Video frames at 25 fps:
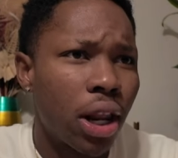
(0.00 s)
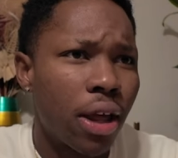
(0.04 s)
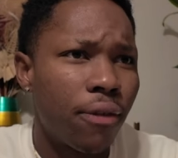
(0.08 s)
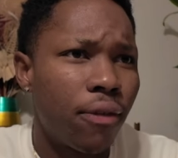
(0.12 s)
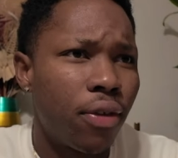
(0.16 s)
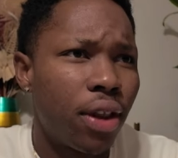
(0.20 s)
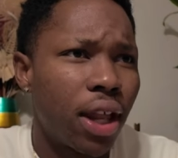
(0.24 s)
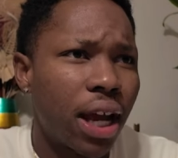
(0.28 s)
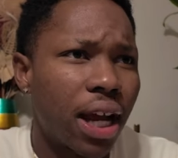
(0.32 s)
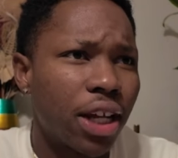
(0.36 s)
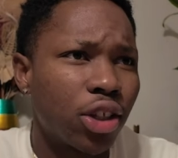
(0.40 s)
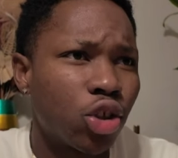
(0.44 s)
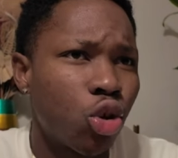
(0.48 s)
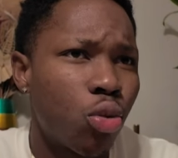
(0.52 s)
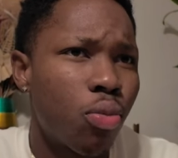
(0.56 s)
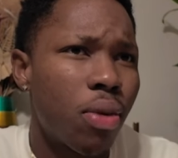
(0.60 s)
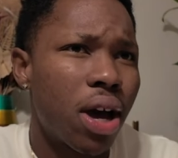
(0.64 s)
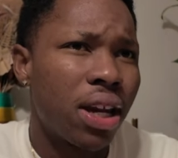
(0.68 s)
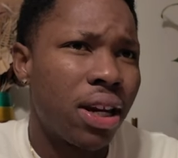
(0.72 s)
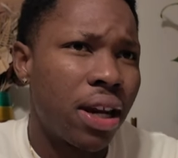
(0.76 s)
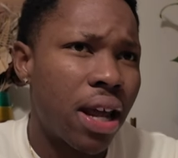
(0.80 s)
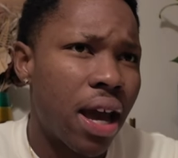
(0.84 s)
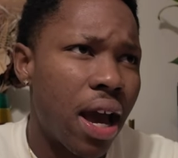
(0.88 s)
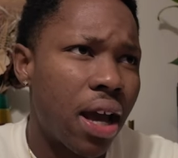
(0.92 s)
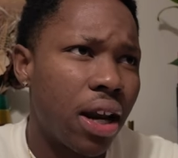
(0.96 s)
I feel like I told
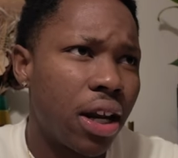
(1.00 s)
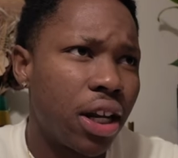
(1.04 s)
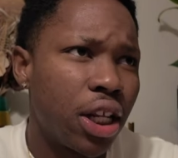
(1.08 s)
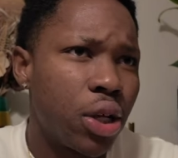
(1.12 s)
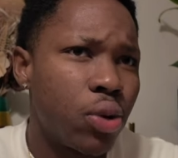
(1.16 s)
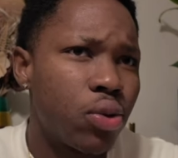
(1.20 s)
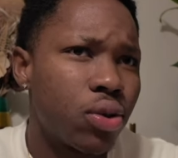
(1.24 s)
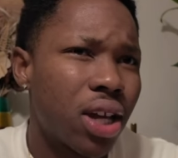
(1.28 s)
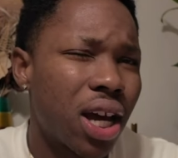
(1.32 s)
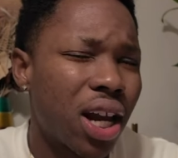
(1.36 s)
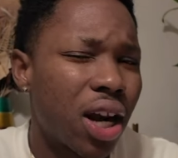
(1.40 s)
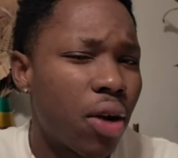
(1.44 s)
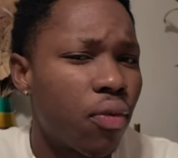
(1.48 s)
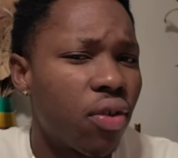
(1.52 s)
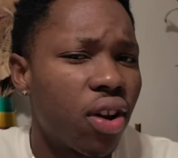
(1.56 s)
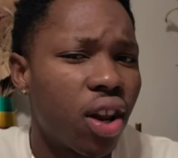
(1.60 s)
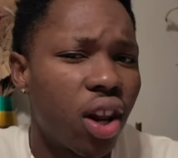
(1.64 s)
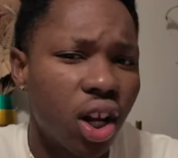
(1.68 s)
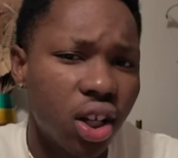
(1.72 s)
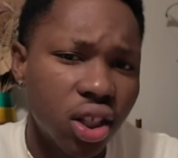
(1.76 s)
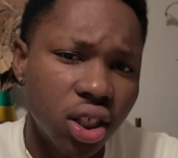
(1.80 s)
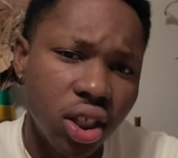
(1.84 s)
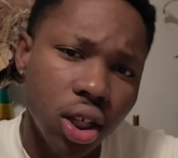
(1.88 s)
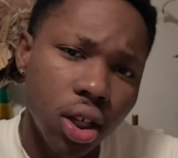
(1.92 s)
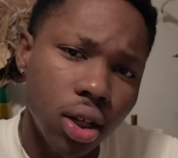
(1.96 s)
my dad and he was kind of
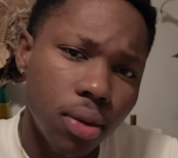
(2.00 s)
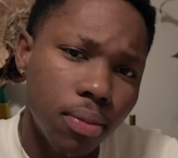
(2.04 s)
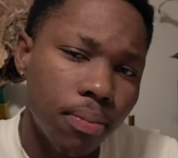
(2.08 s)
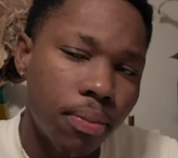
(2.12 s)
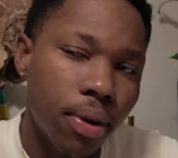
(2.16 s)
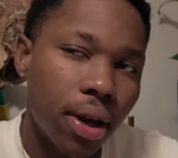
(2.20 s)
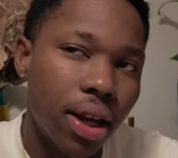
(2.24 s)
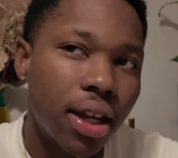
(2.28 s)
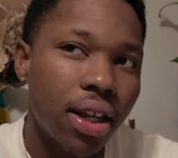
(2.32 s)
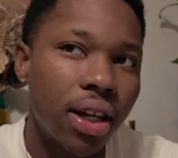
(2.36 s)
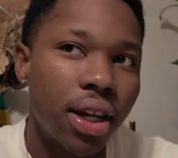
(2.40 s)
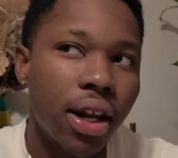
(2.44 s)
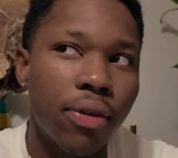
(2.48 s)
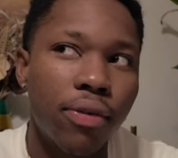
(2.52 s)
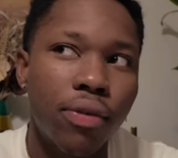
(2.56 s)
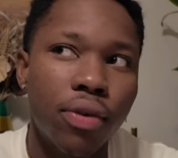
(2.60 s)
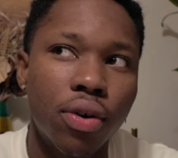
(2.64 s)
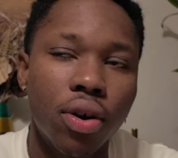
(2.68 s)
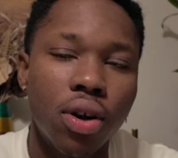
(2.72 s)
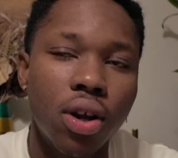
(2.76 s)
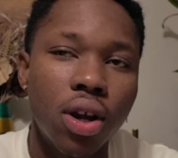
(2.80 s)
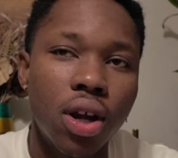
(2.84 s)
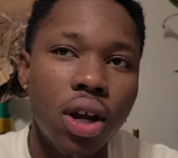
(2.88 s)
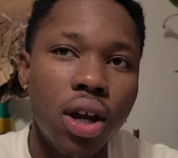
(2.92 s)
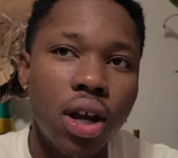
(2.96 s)
reluctant, but he
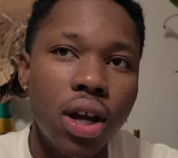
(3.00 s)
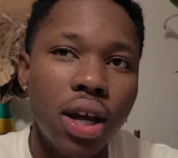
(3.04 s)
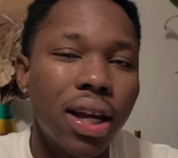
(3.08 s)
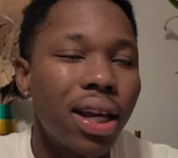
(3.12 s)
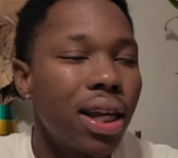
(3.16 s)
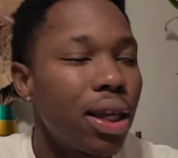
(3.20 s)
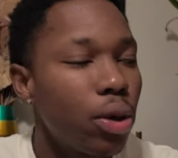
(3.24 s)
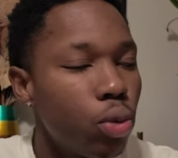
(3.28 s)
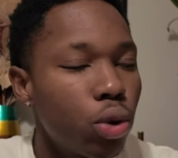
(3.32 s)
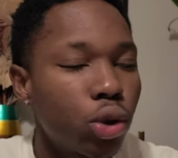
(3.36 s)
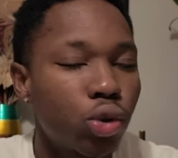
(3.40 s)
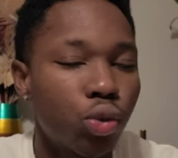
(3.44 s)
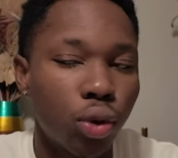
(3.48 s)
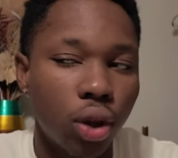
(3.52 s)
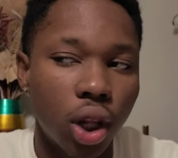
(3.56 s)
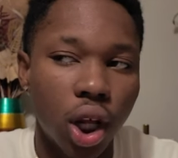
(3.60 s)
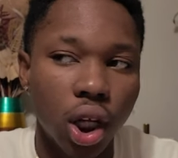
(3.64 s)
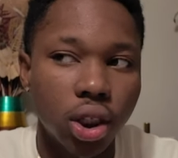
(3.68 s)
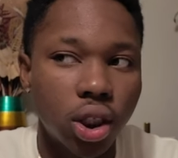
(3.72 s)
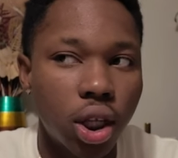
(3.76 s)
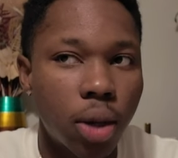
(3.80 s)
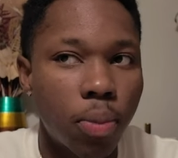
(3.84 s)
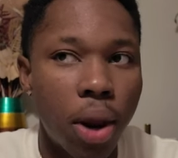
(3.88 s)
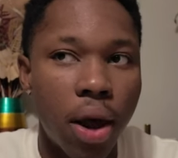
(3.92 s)
was reluctant.